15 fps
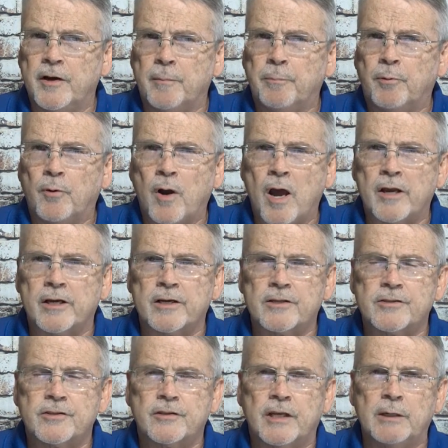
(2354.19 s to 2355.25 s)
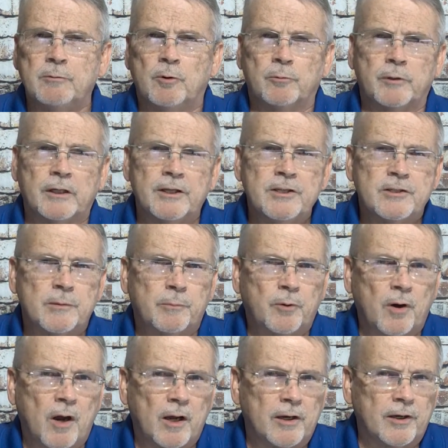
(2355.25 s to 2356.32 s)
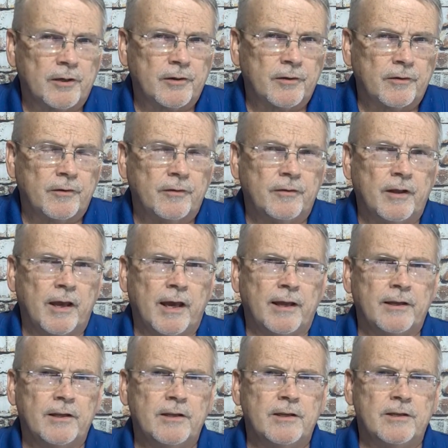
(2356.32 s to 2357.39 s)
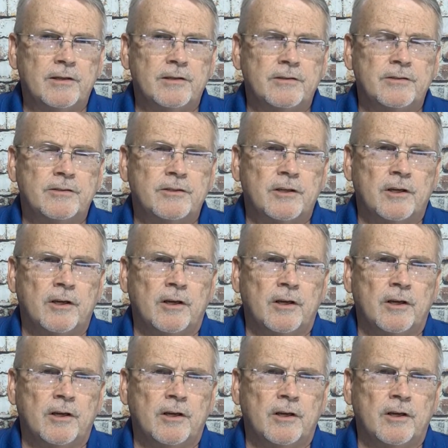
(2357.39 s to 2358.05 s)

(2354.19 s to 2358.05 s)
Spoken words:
products, they will release a product that is